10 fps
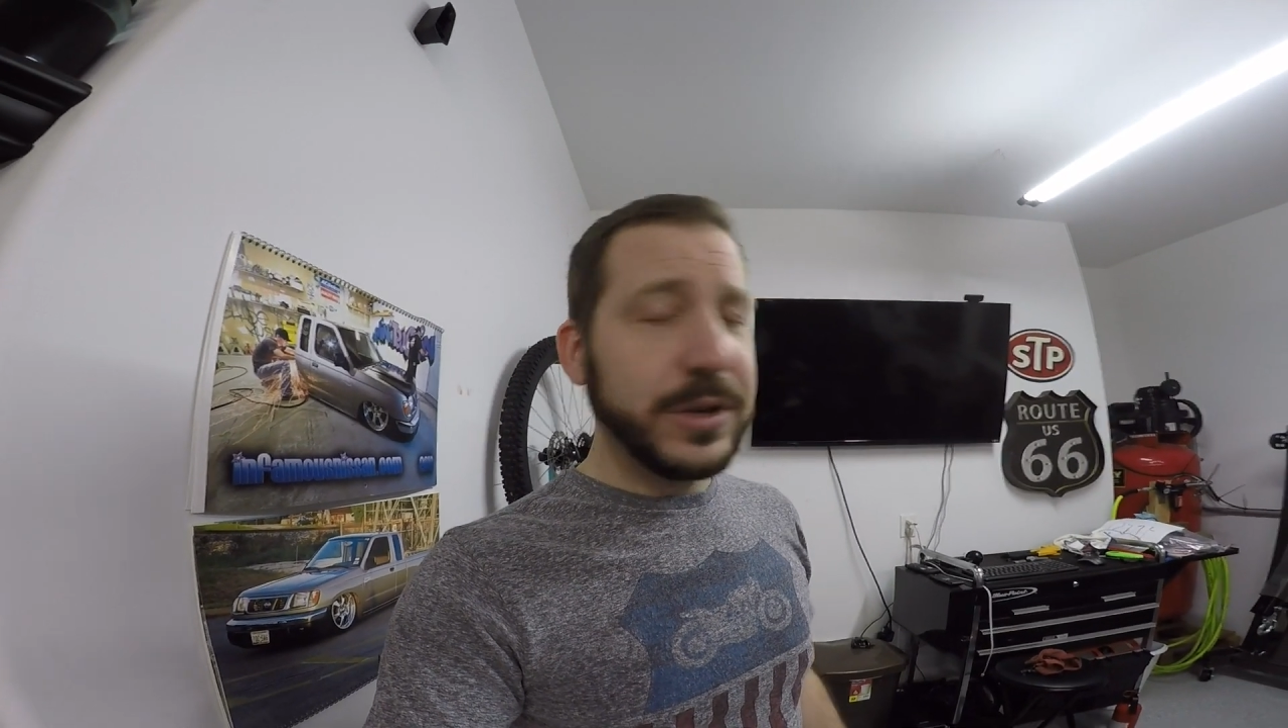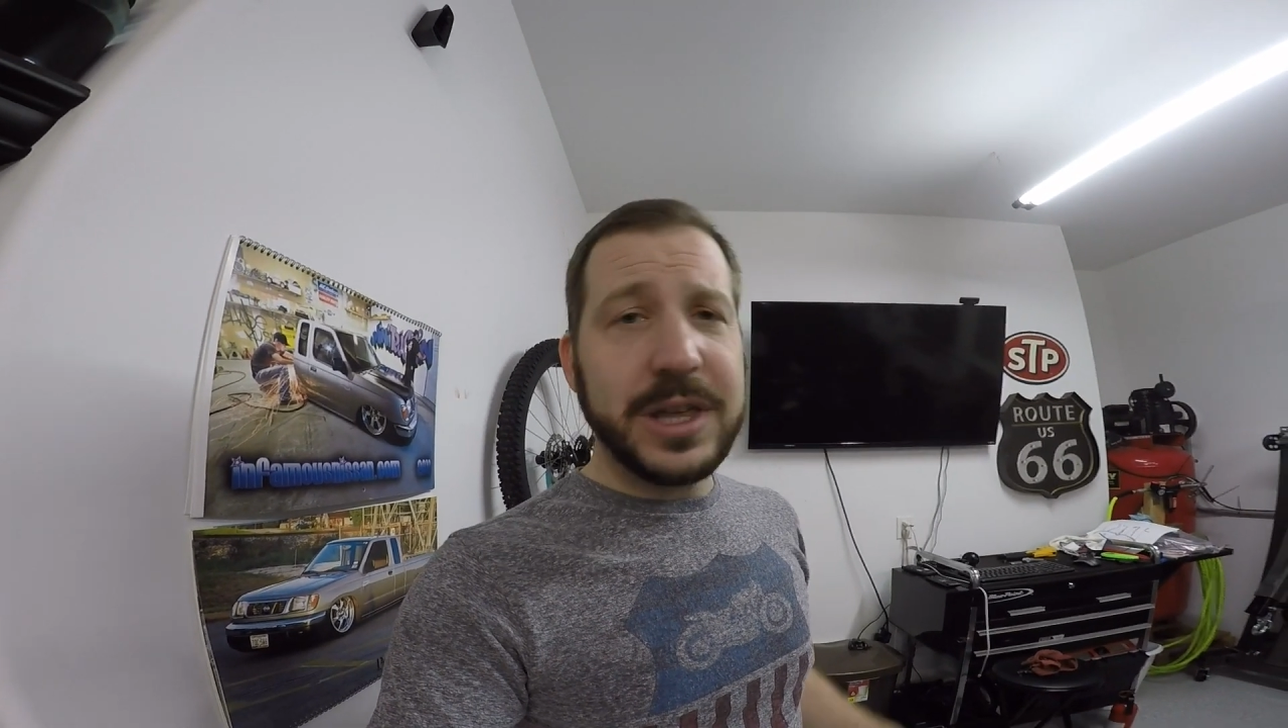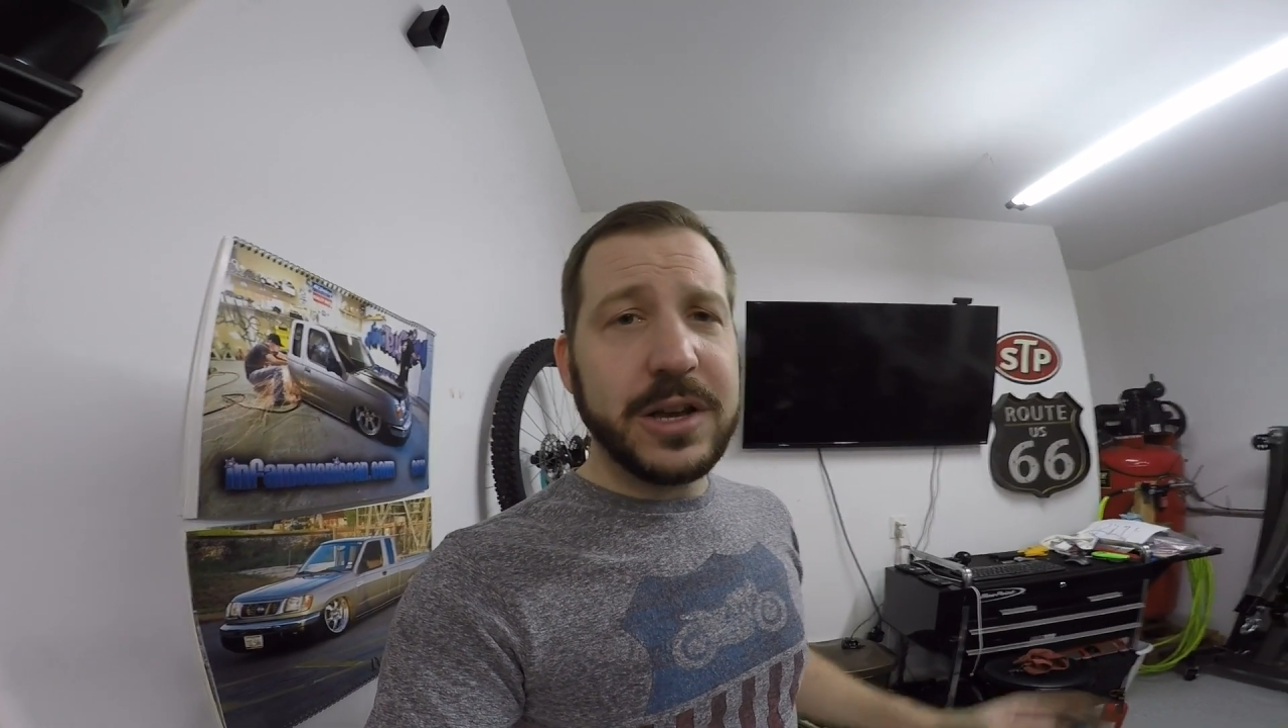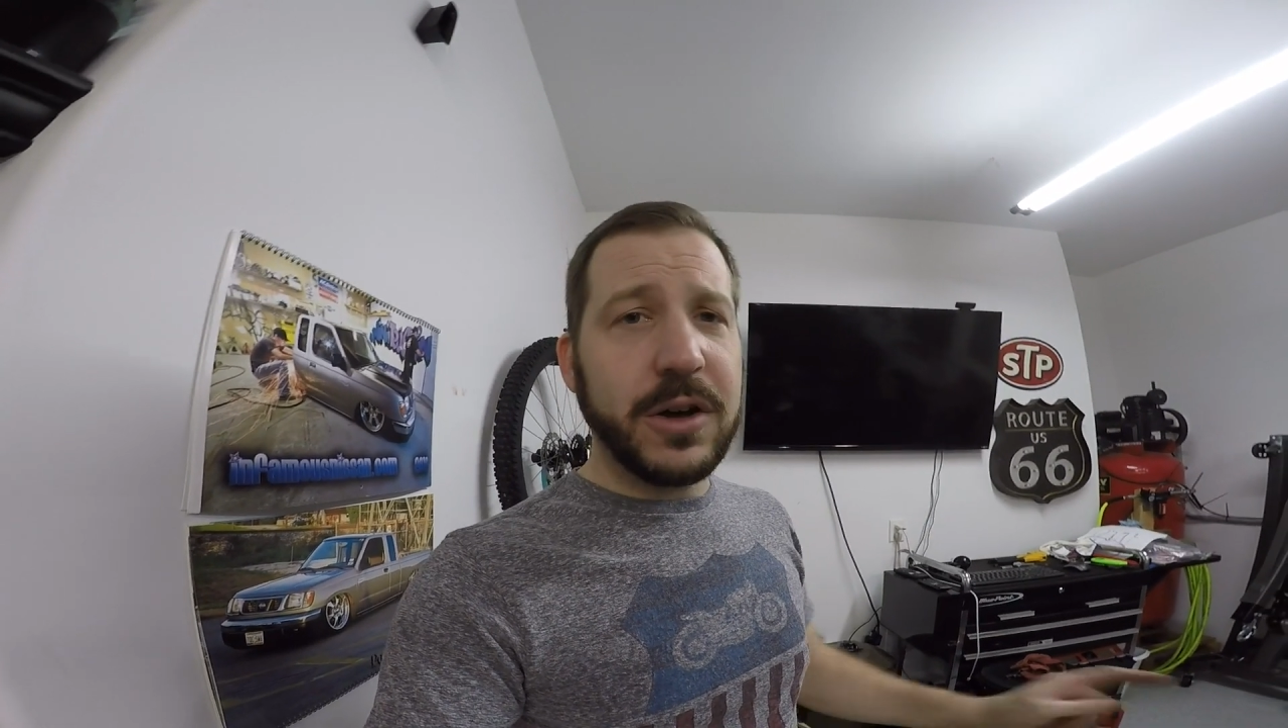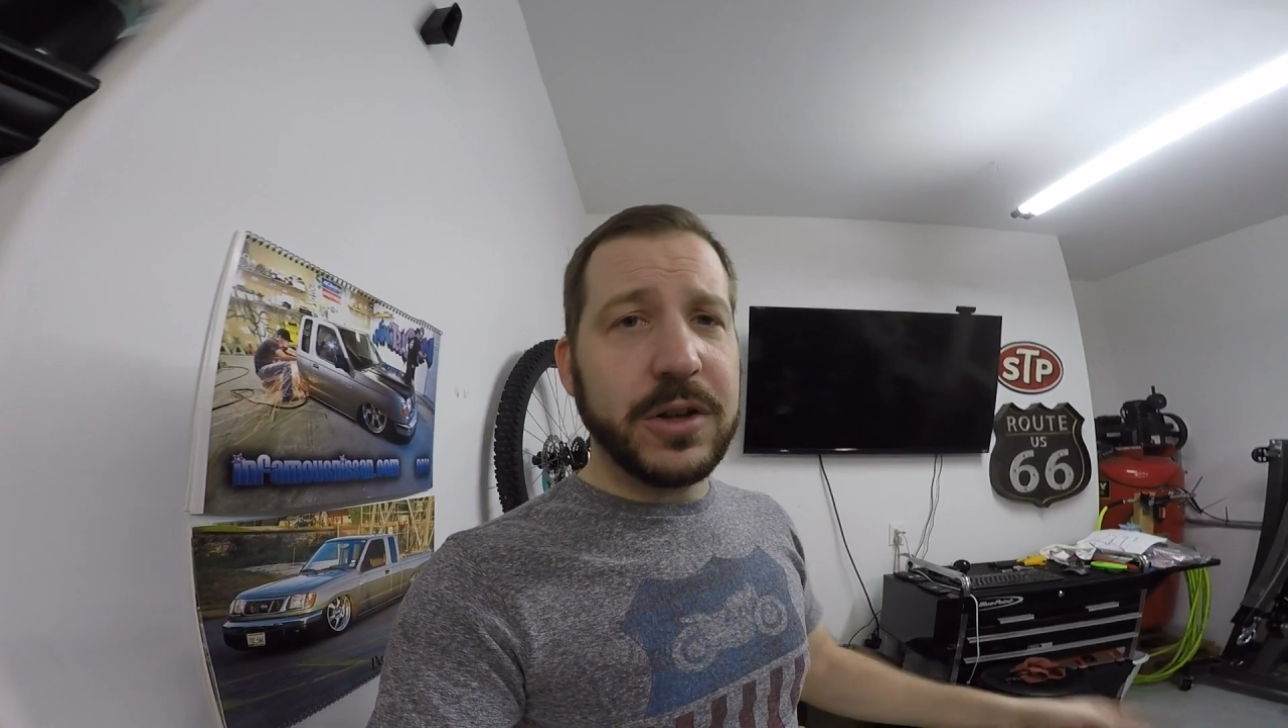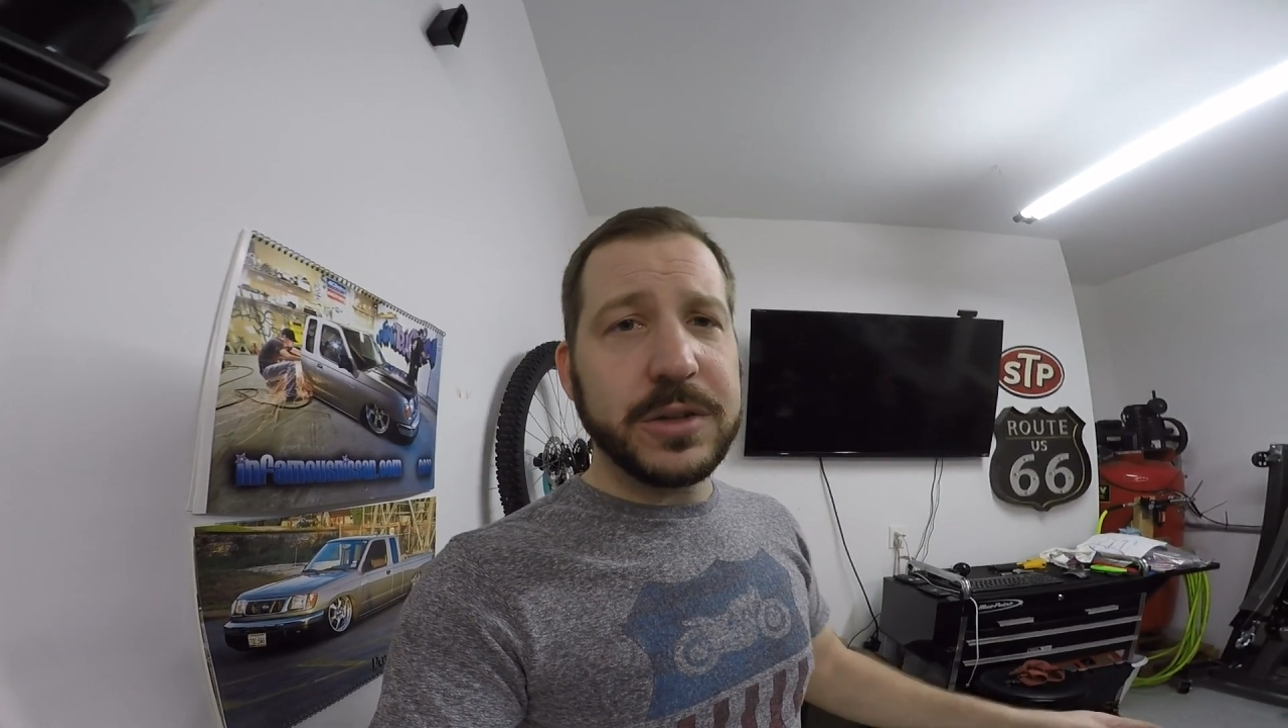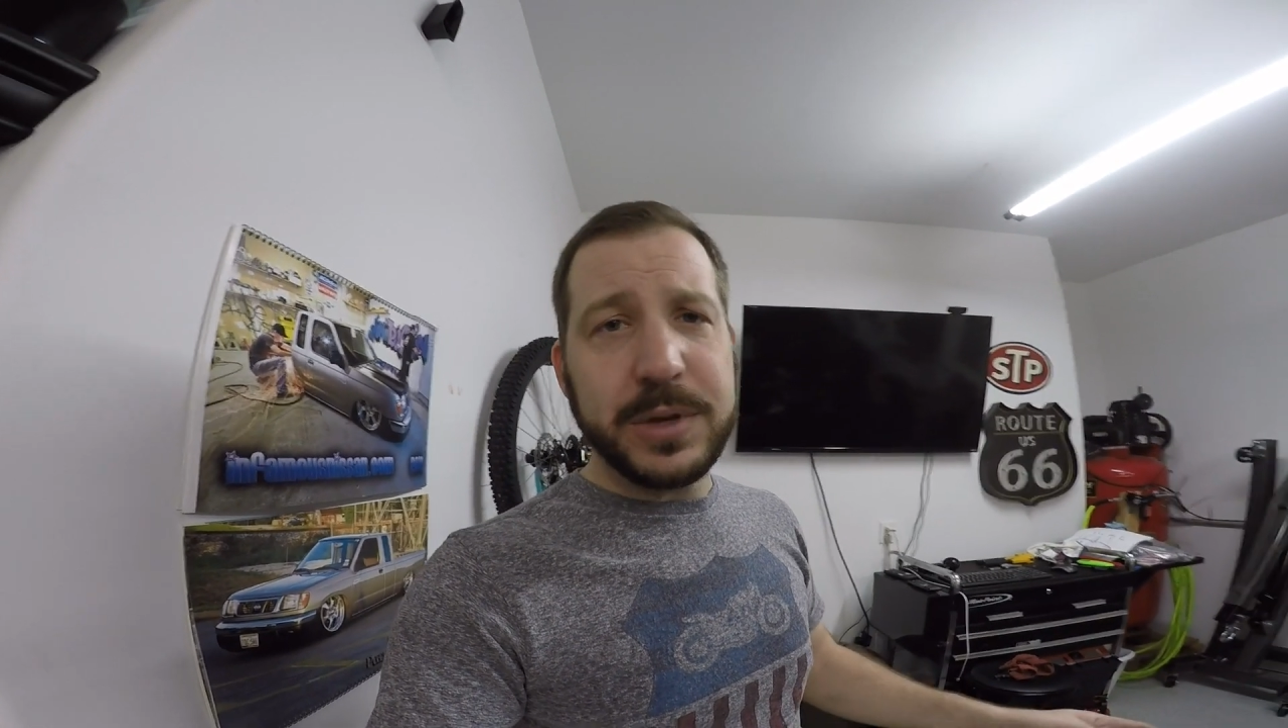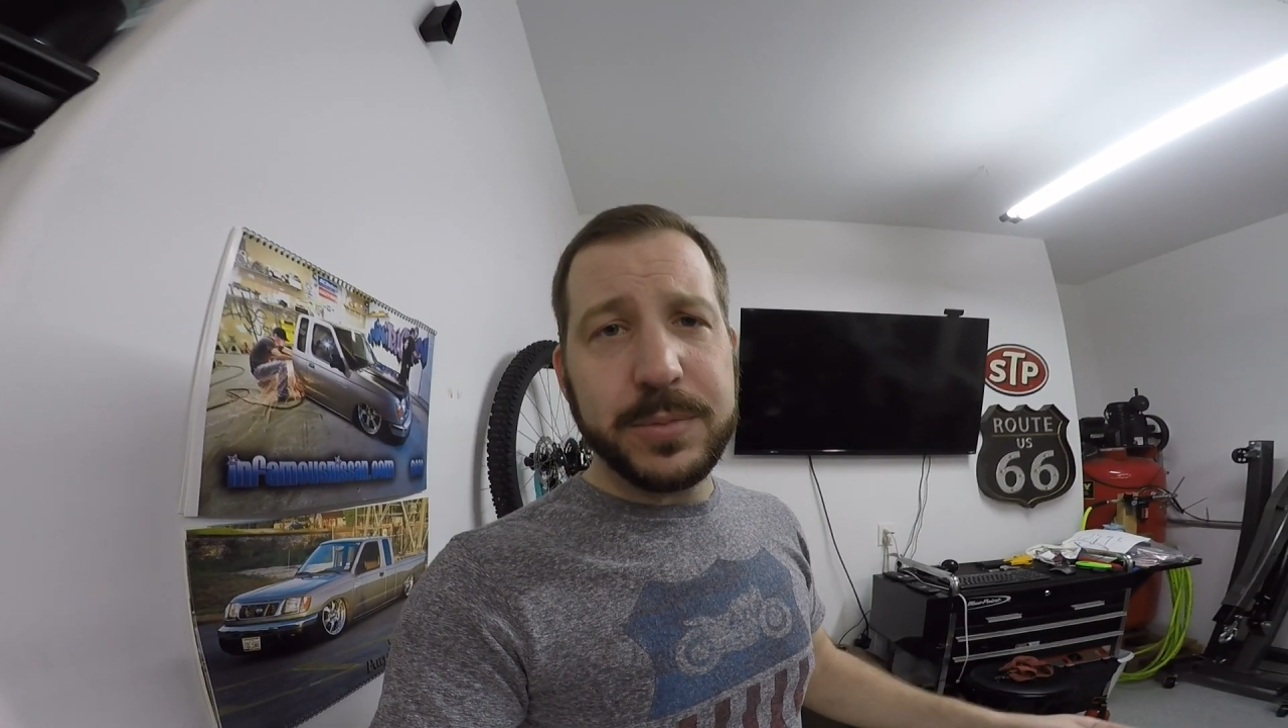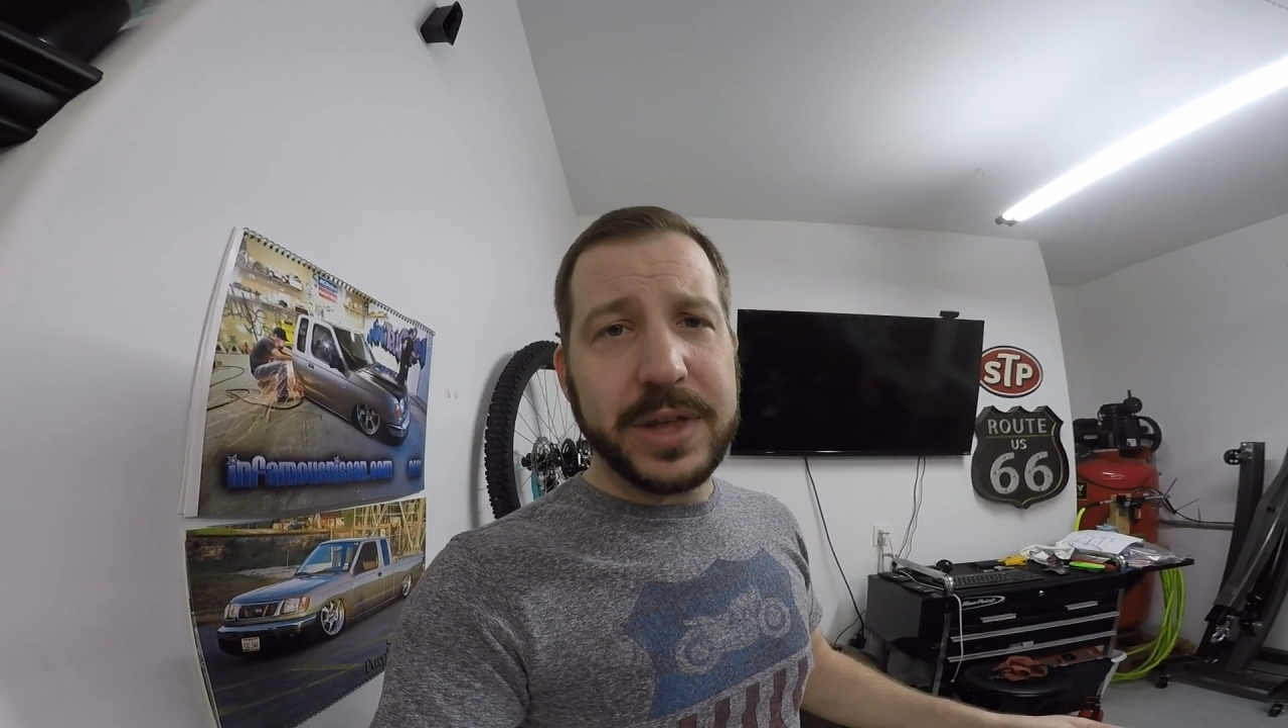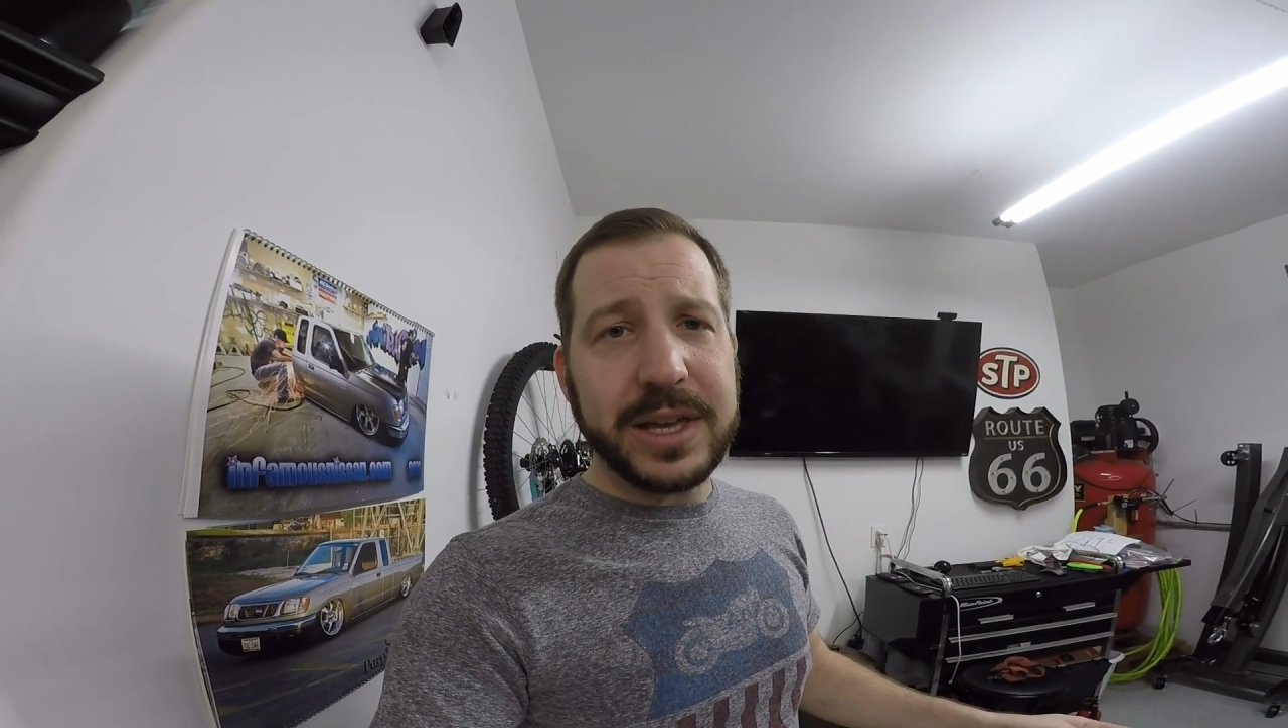to thank all the
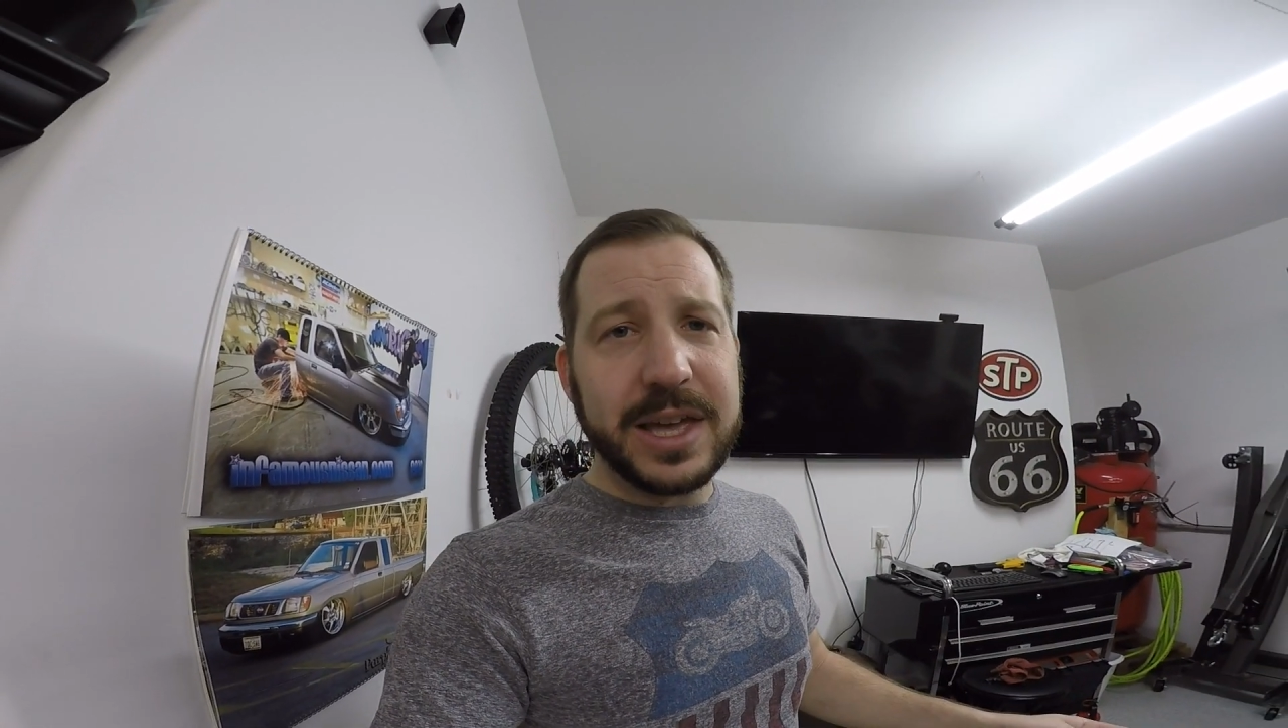people that